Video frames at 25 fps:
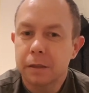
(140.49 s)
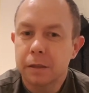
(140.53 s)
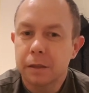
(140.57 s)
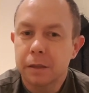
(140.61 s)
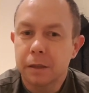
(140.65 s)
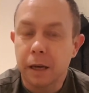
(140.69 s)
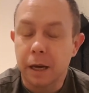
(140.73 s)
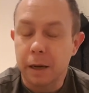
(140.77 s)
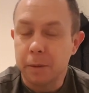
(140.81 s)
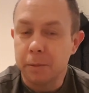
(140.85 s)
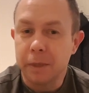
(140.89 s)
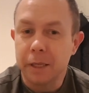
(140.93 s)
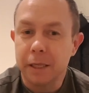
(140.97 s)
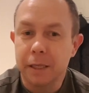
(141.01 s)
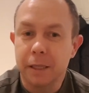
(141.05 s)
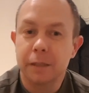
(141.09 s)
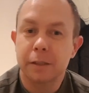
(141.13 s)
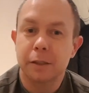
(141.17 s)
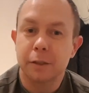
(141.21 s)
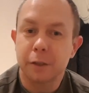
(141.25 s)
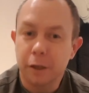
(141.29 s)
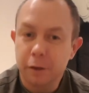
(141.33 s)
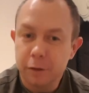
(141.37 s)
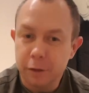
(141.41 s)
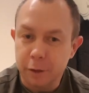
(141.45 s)
I mean, it's
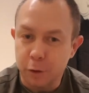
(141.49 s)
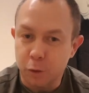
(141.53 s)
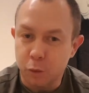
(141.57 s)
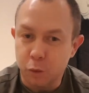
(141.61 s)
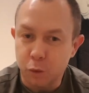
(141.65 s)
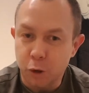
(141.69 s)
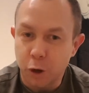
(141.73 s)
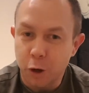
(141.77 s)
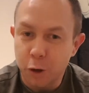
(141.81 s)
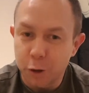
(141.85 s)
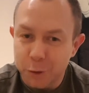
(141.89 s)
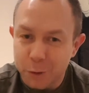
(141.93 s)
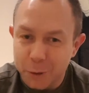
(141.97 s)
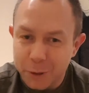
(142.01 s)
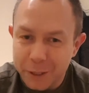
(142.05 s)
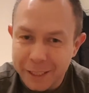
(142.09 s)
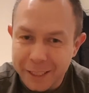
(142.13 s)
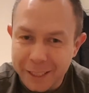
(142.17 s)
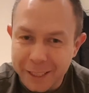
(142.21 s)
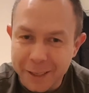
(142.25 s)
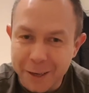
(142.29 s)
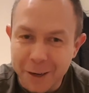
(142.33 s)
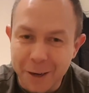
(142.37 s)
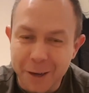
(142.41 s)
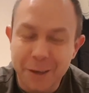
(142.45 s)
nothing wrong with the
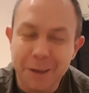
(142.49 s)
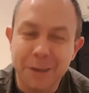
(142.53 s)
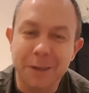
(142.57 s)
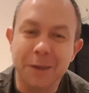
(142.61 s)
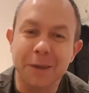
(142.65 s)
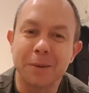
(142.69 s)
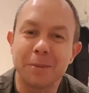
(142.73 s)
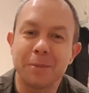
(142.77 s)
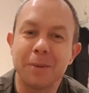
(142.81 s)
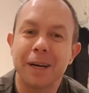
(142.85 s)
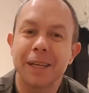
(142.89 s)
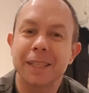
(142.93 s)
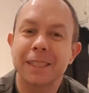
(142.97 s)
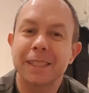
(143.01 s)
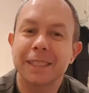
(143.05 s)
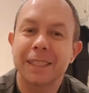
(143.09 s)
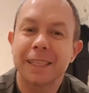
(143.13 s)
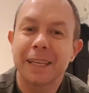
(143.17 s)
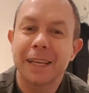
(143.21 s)
car, but